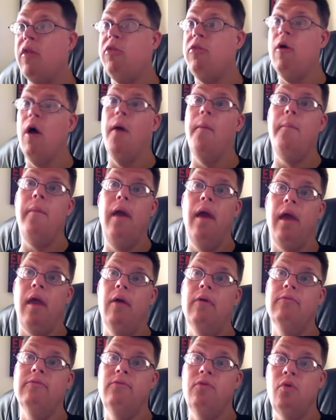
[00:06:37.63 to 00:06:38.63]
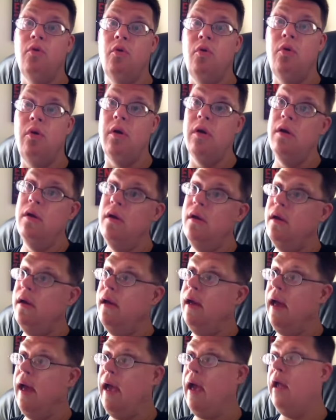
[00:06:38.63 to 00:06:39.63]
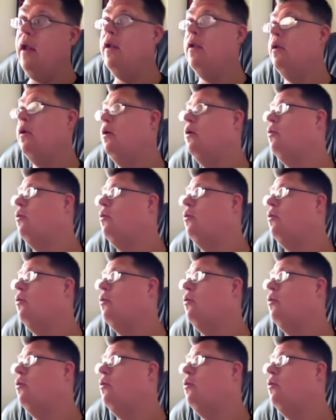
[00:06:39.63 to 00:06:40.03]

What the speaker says: start making rude and